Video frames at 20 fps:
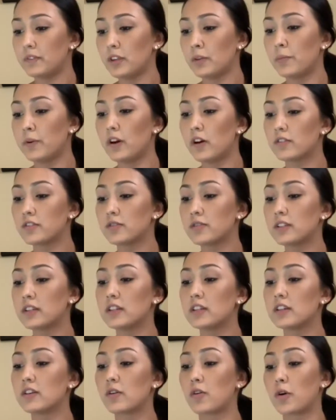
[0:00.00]
We also said
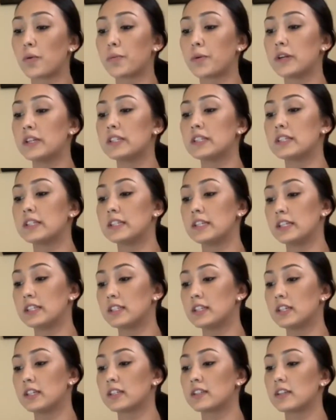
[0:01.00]
to incorporate
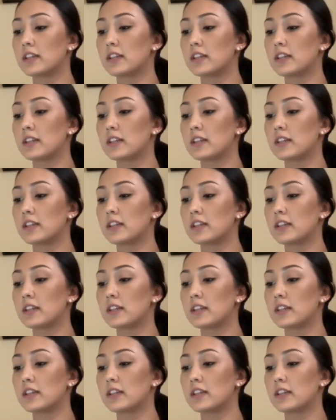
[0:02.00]
statistics